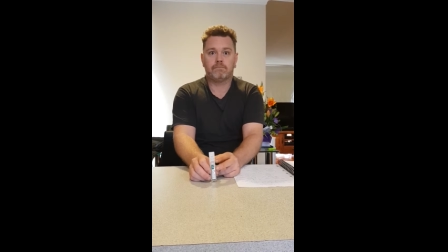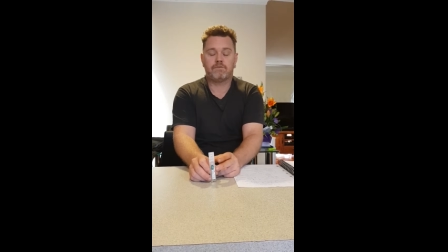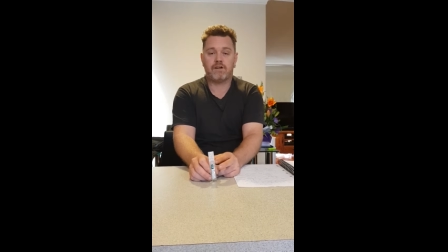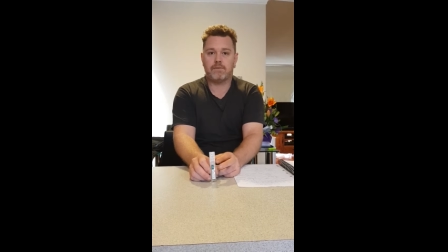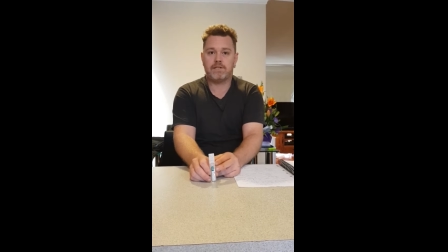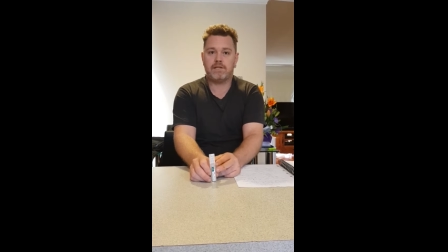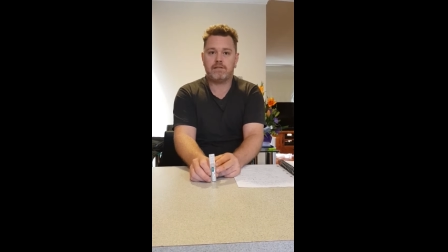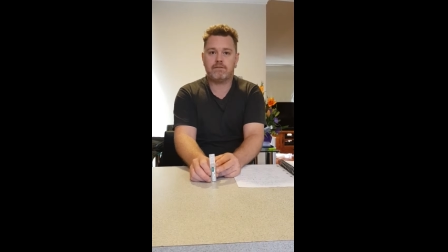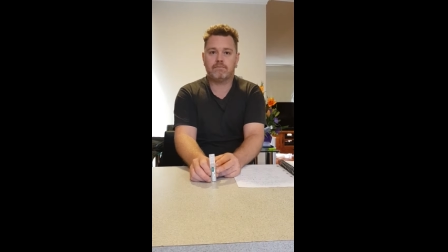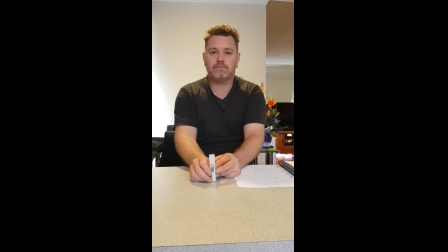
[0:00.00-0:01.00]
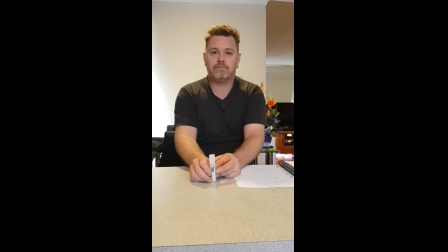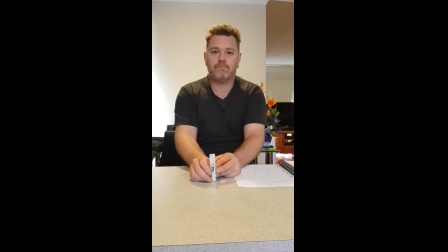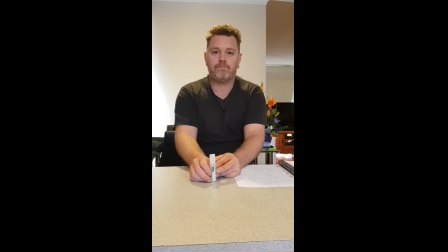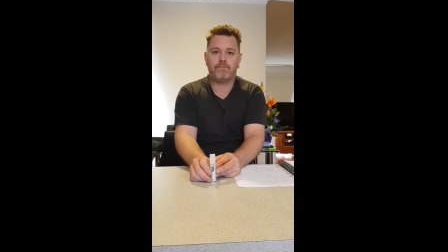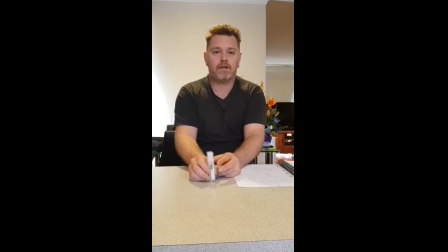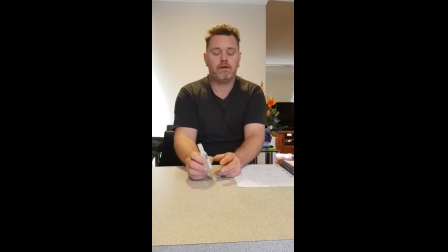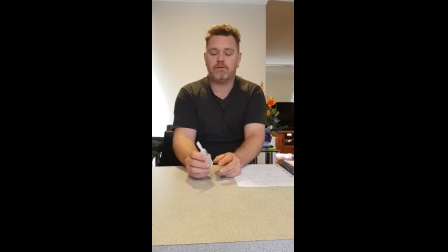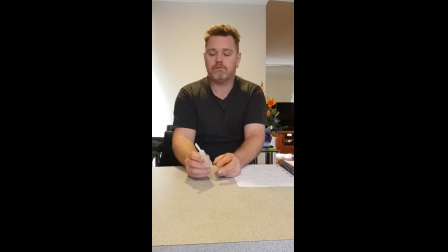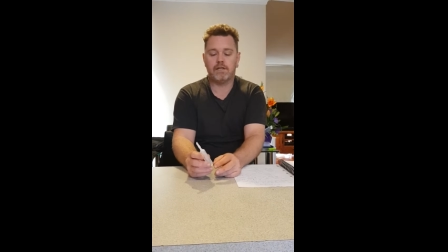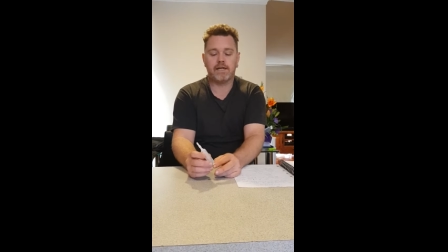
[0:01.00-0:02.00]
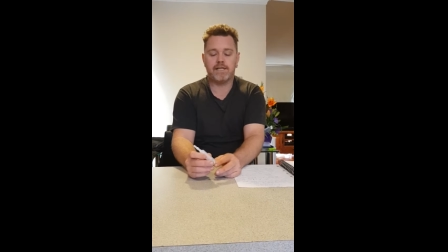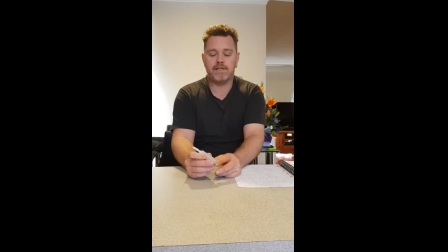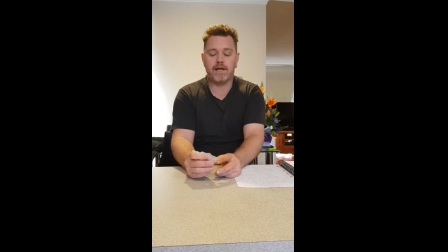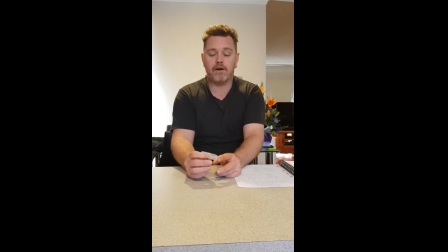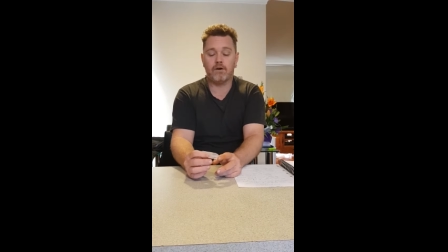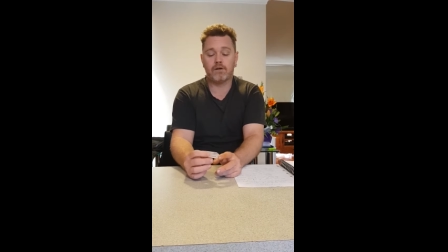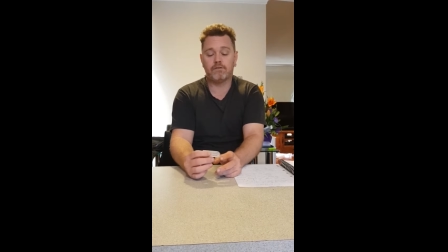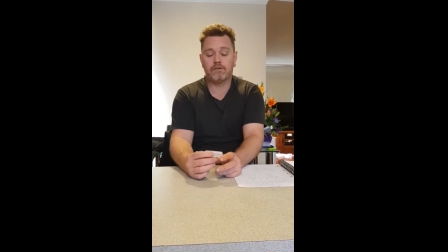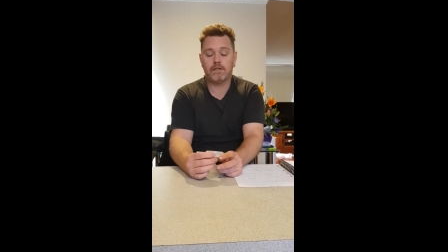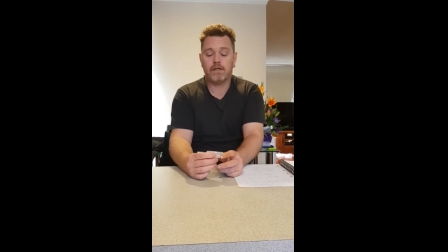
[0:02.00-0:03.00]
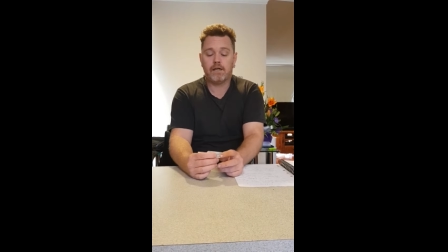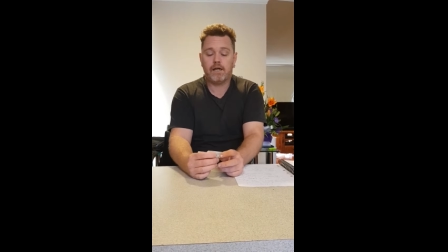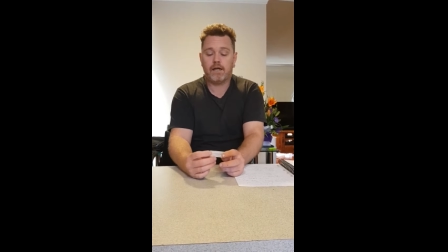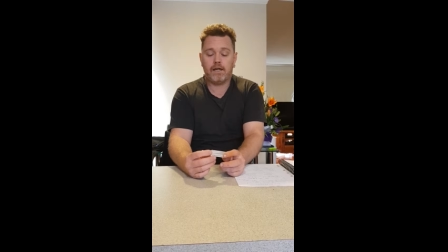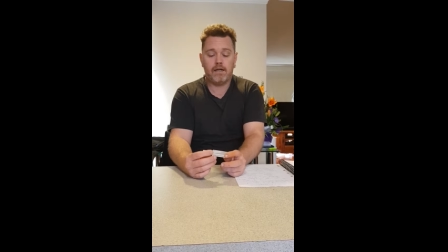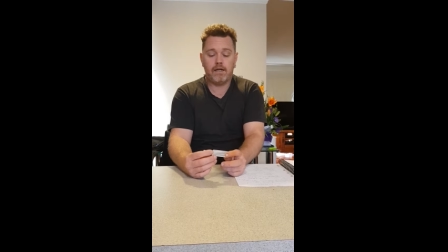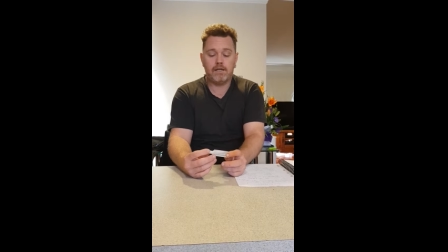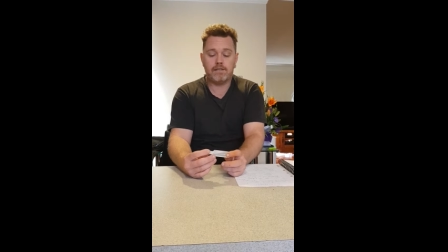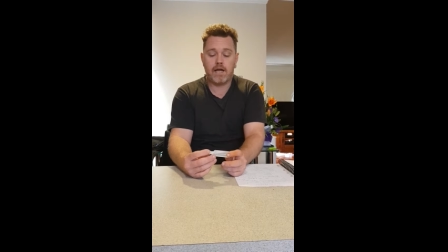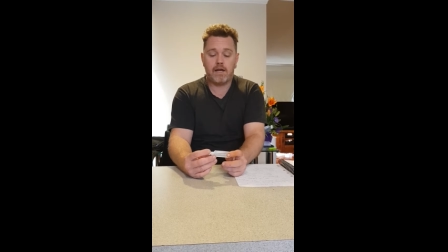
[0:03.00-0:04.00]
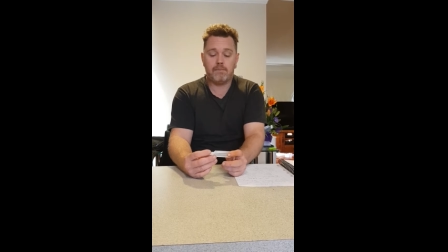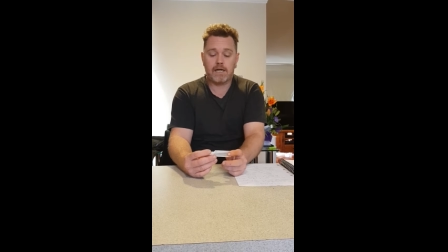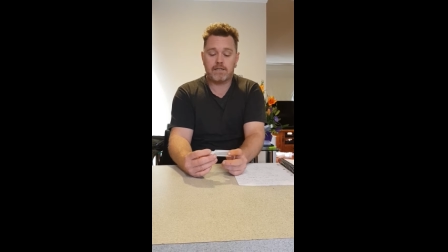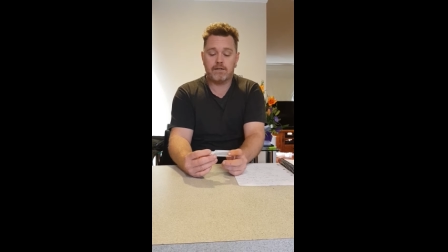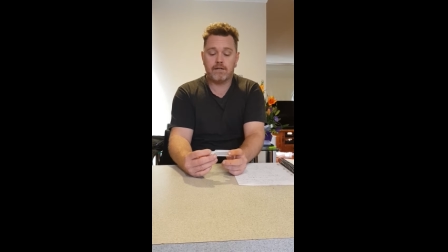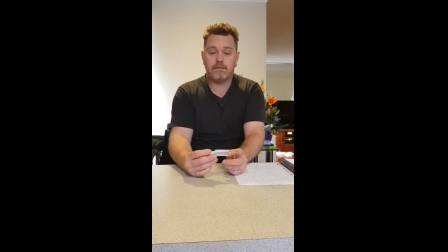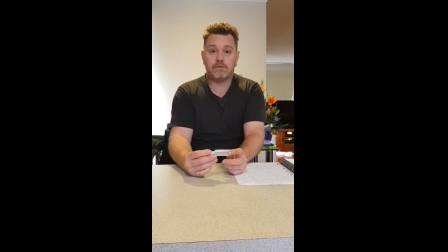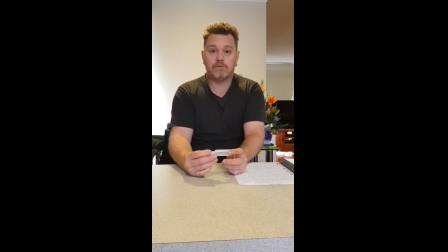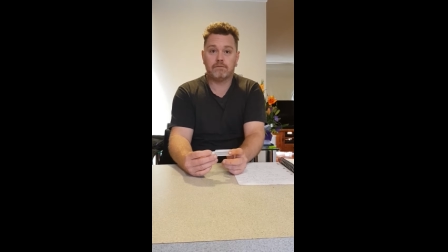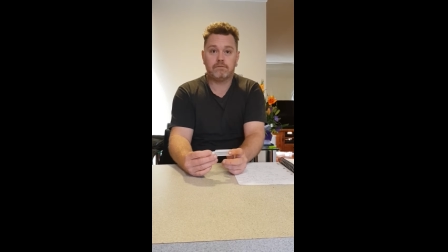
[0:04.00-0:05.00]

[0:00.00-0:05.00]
pharmacies, really easy to get hold of. It is antibacterial.